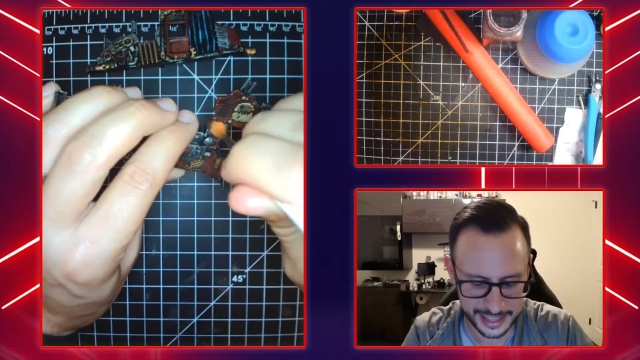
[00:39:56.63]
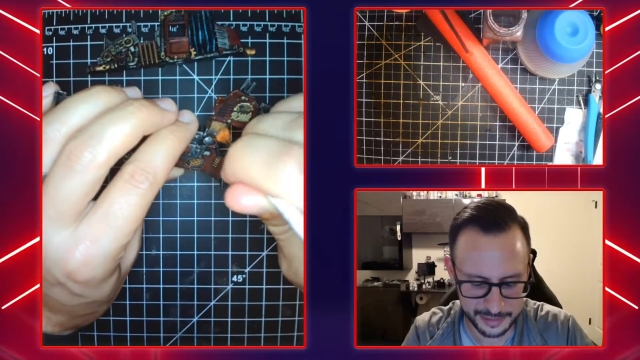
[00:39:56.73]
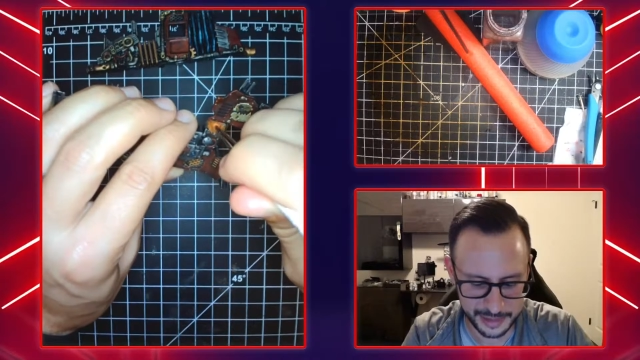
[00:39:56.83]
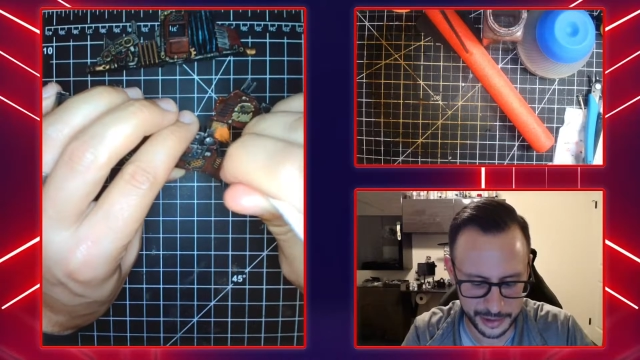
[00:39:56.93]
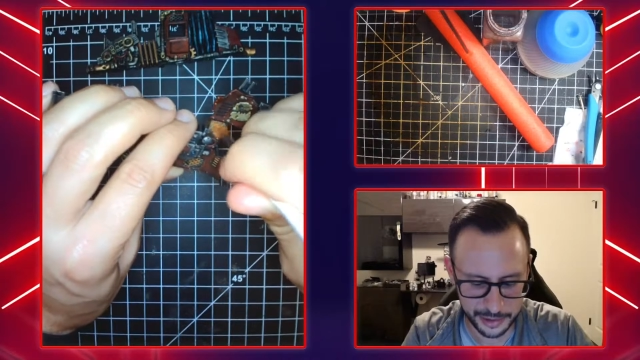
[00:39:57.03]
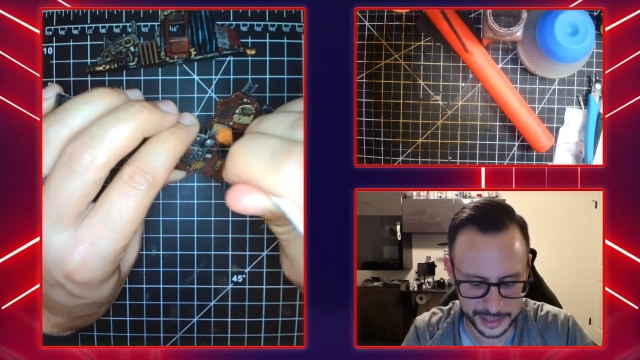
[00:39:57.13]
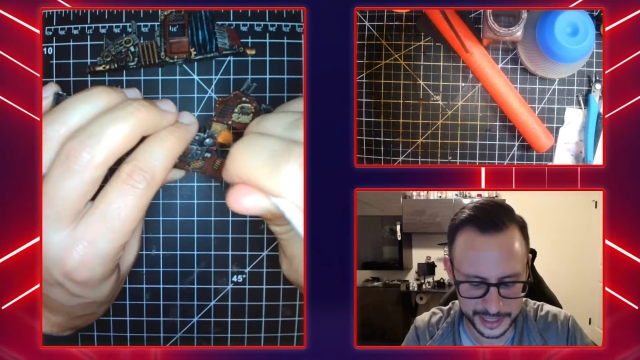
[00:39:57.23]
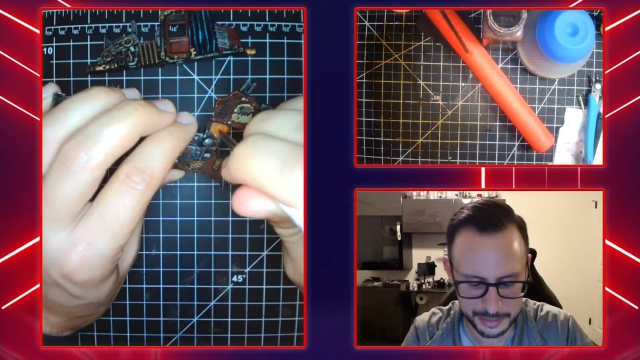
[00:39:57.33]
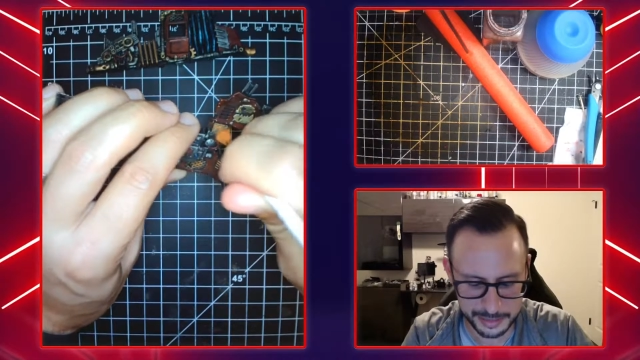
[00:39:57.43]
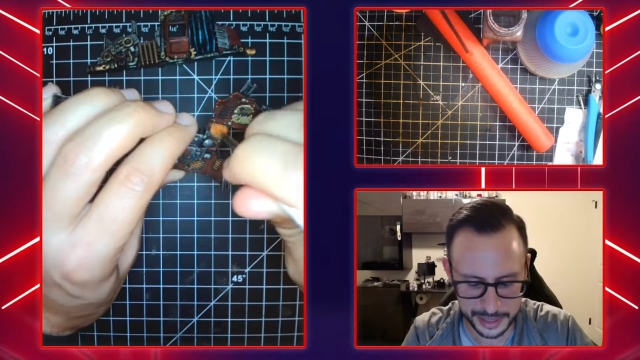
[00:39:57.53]
that my
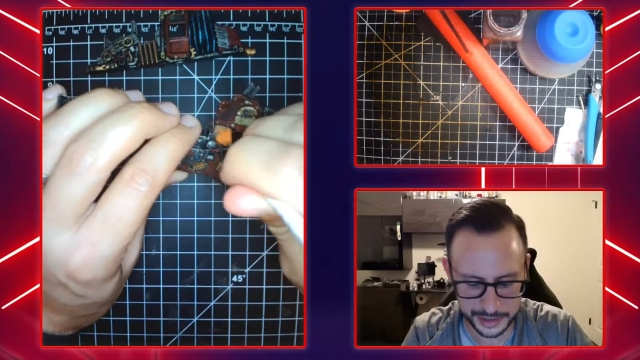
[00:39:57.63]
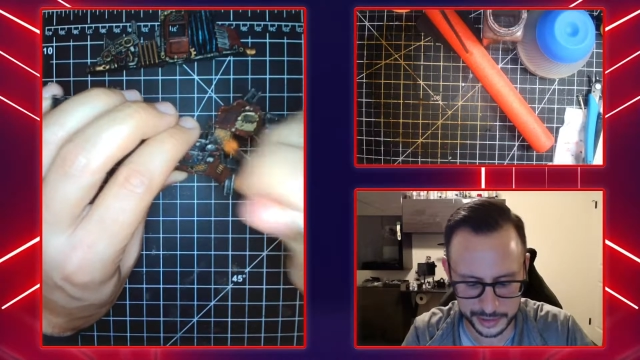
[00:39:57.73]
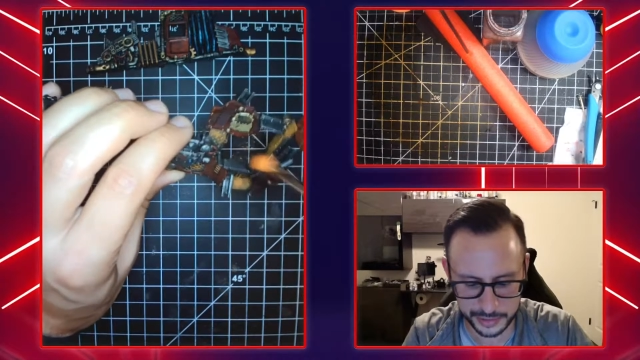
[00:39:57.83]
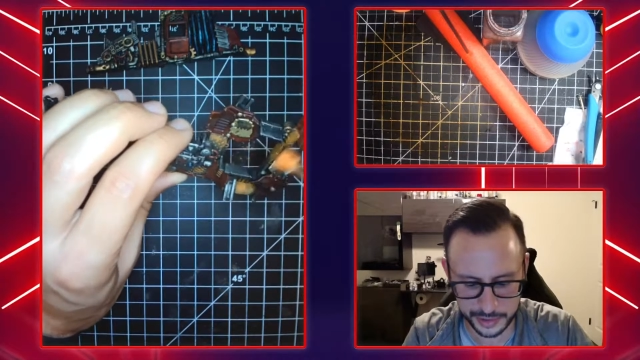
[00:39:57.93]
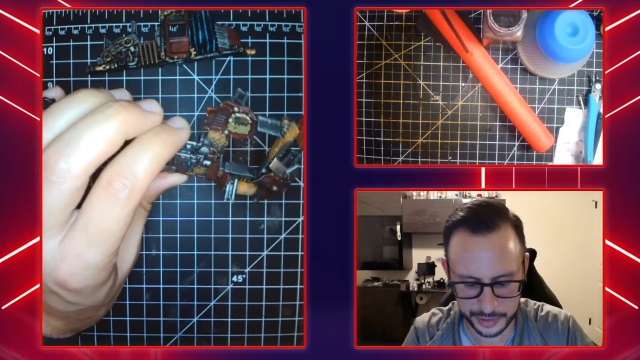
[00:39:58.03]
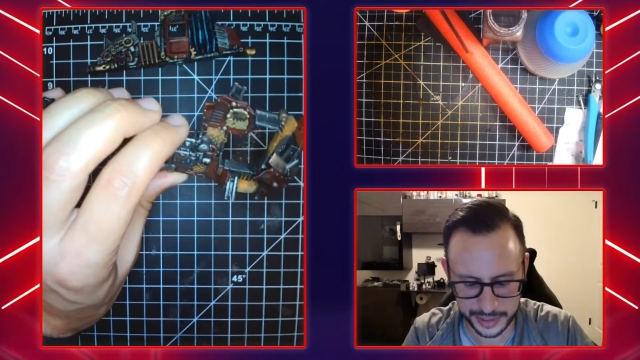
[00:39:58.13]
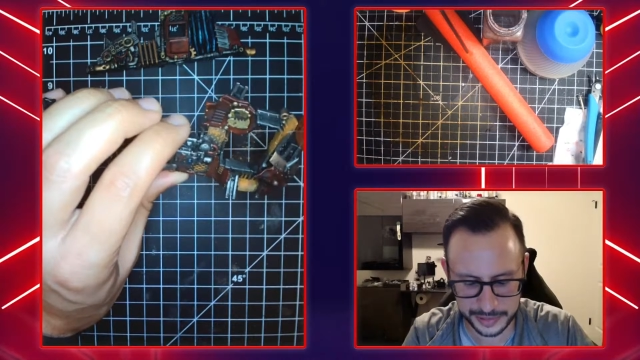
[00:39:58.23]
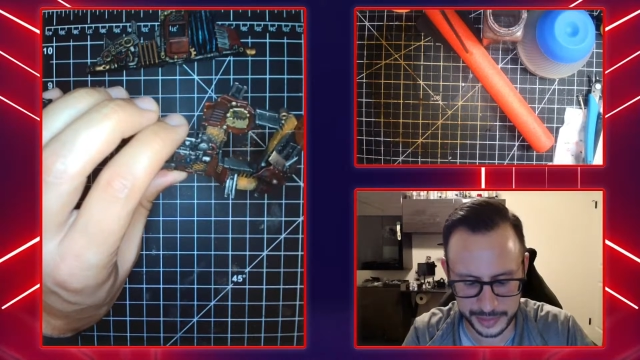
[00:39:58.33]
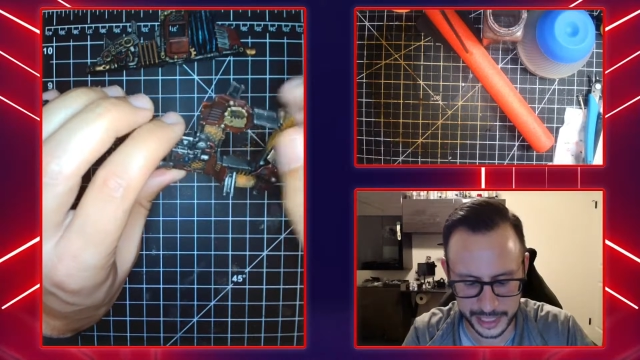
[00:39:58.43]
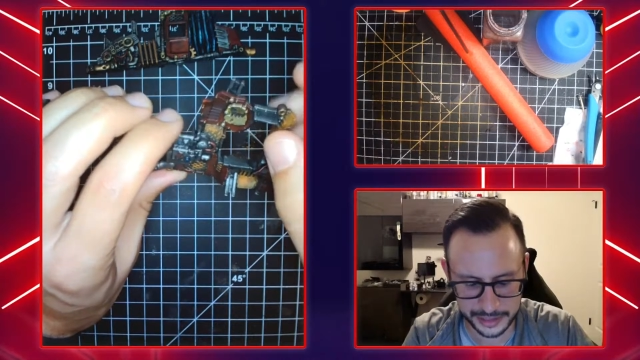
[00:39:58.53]
orcs and barrels weren't
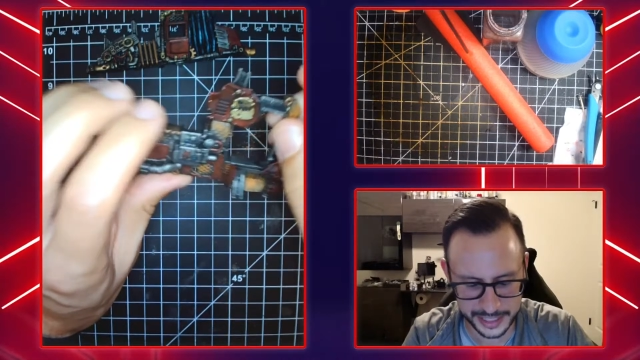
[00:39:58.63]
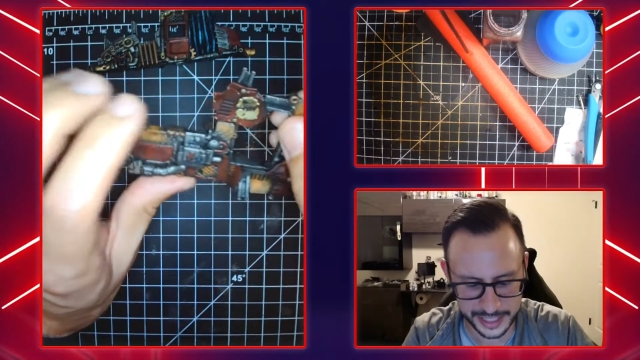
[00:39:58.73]
real models